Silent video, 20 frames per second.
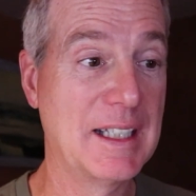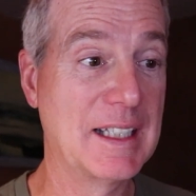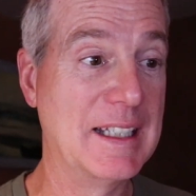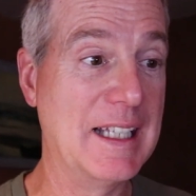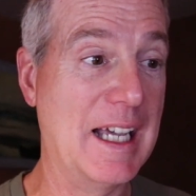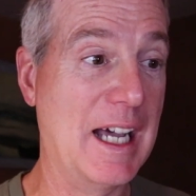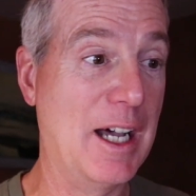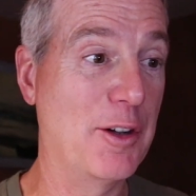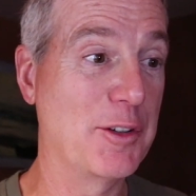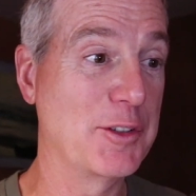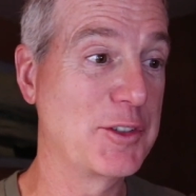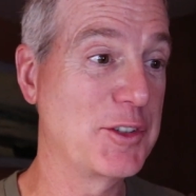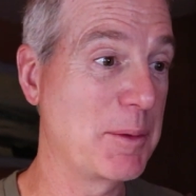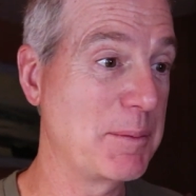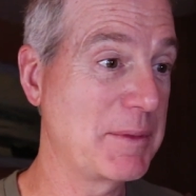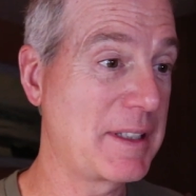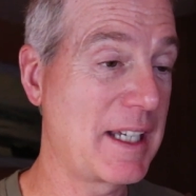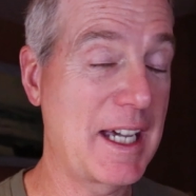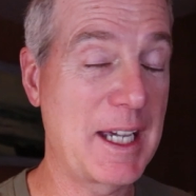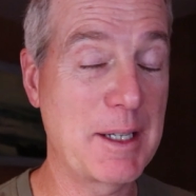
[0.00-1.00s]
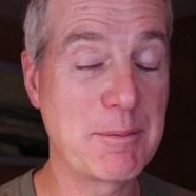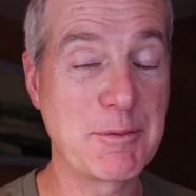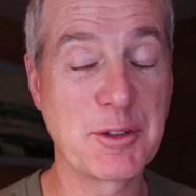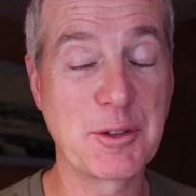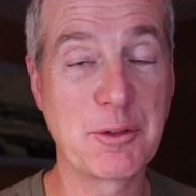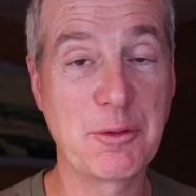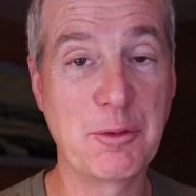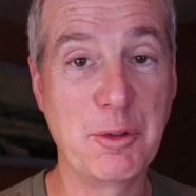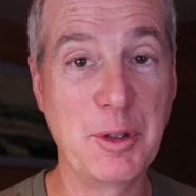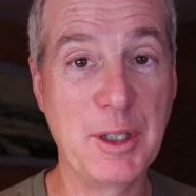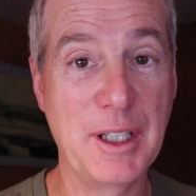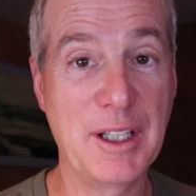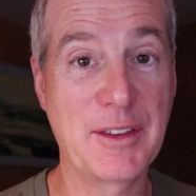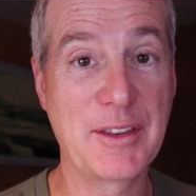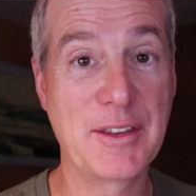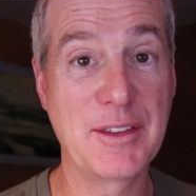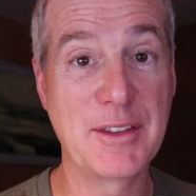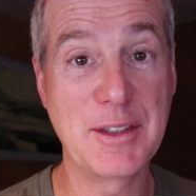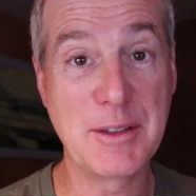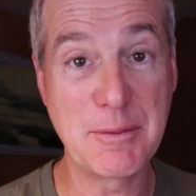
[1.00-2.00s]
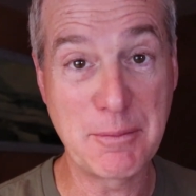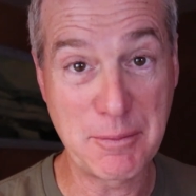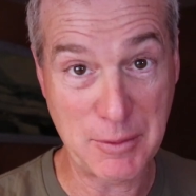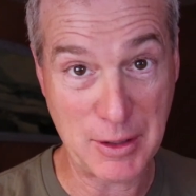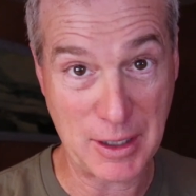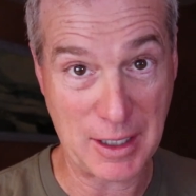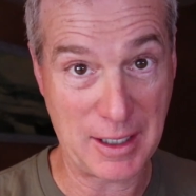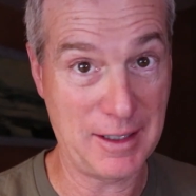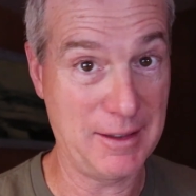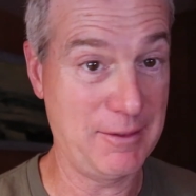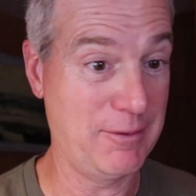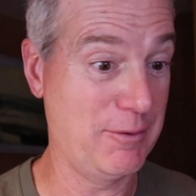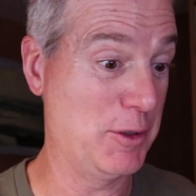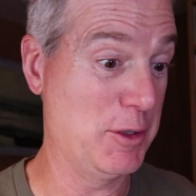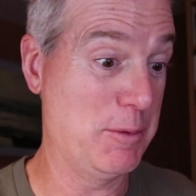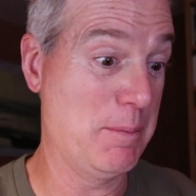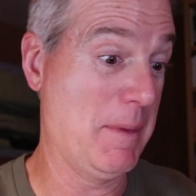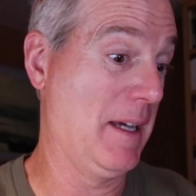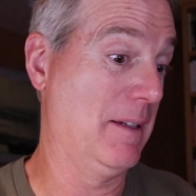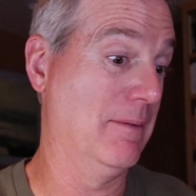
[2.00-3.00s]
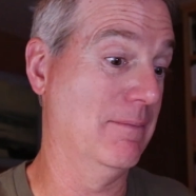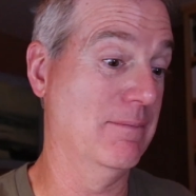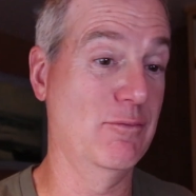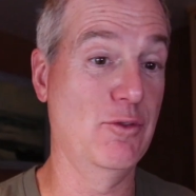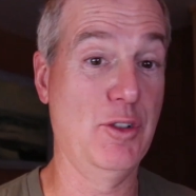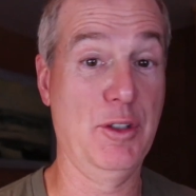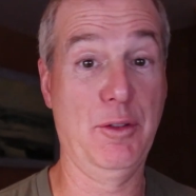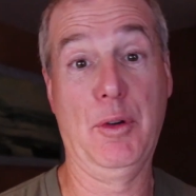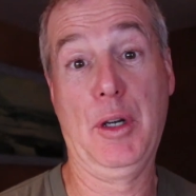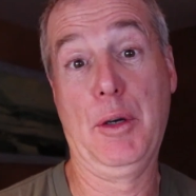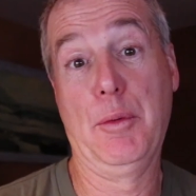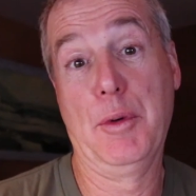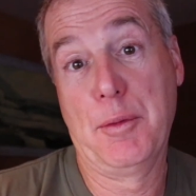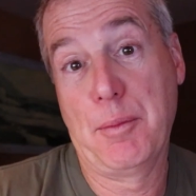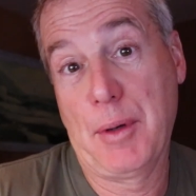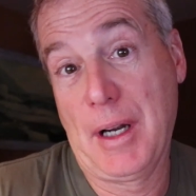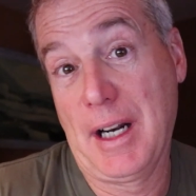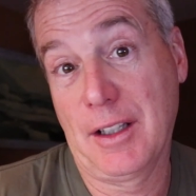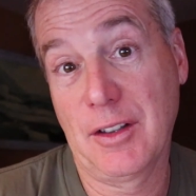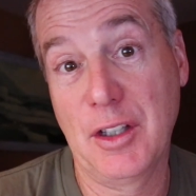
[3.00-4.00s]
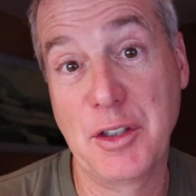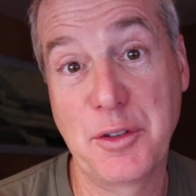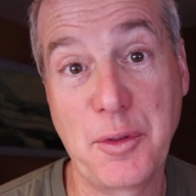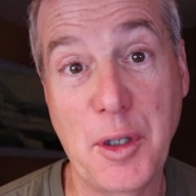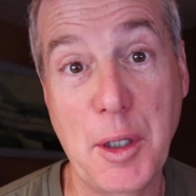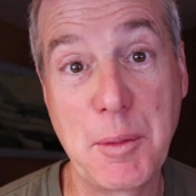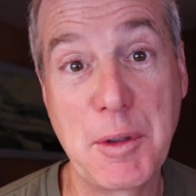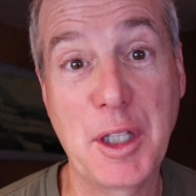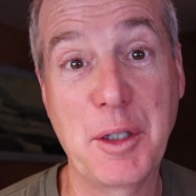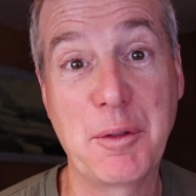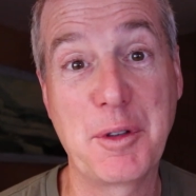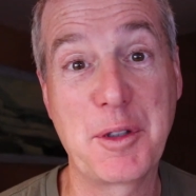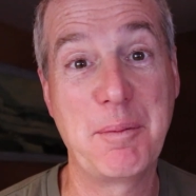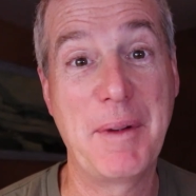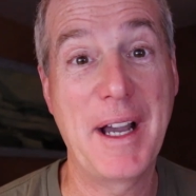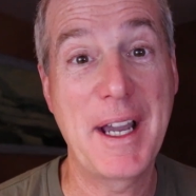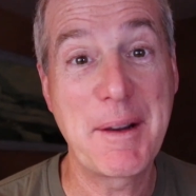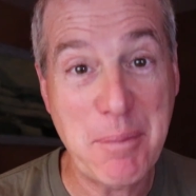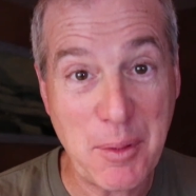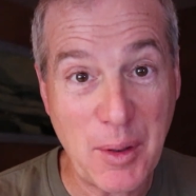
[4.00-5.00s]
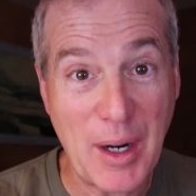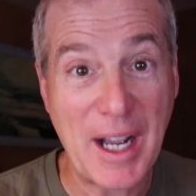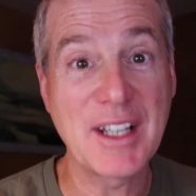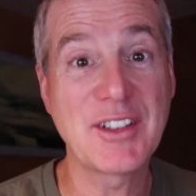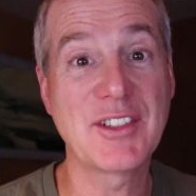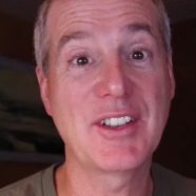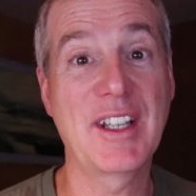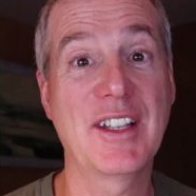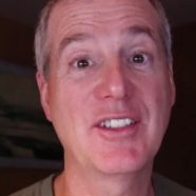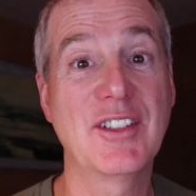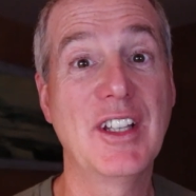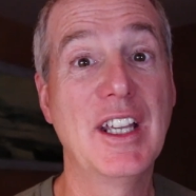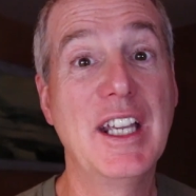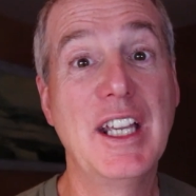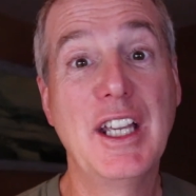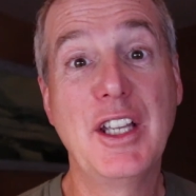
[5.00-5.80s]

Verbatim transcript: Now, sometimes with uh, with my with well, with Product Launch Formula, with my process,